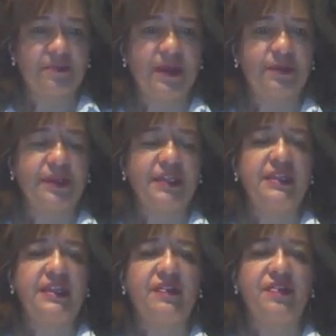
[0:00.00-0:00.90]
by
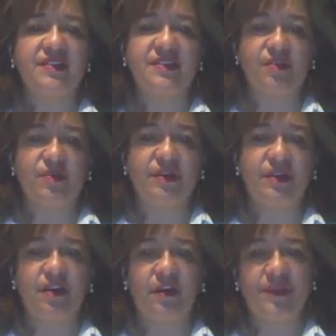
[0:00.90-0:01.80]
reading the
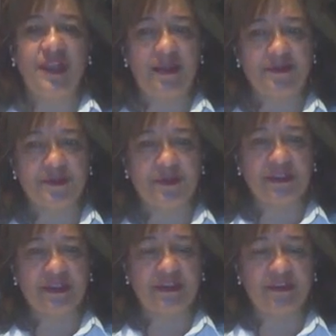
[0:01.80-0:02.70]
summary of the
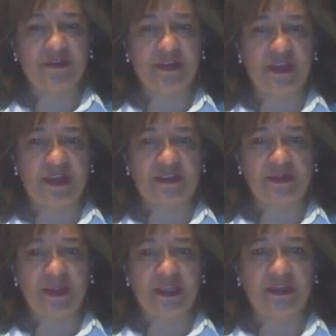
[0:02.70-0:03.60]
abstract at the
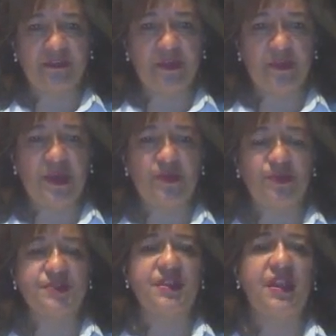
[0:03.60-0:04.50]
beginning of the
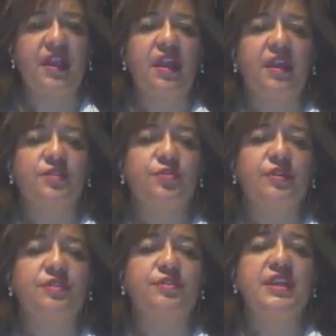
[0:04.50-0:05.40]
papers, to
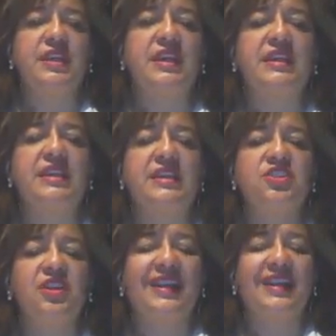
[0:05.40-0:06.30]
undertake an
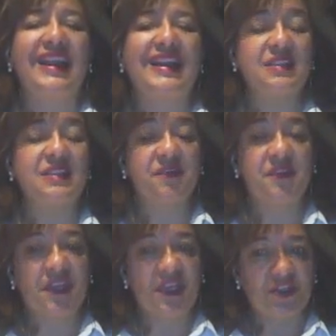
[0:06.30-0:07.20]
initial
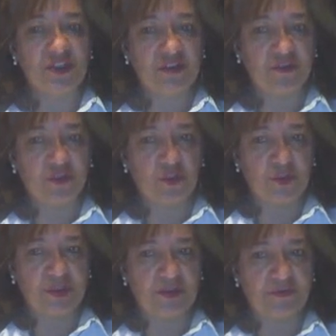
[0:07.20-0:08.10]
classification of
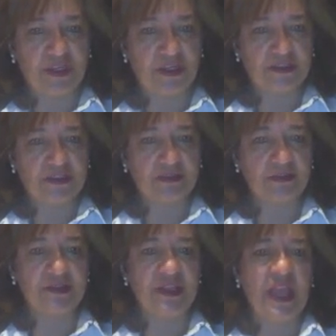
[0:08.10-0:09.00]
grouping of the
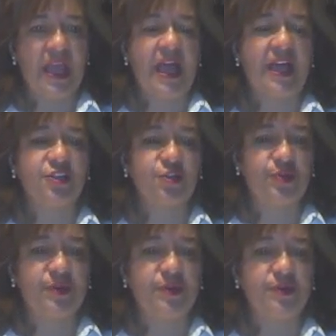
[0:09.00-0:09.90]
articles, and to
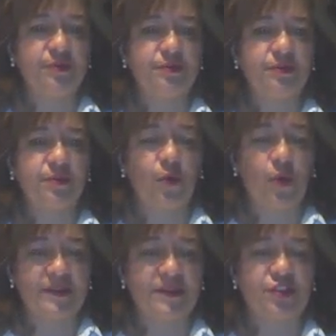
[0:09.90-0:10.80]
preview,
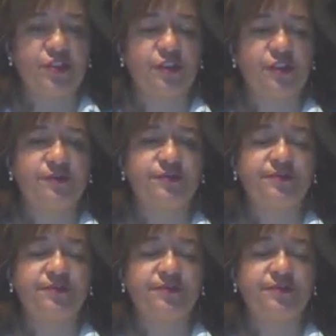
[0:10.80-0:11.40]
question,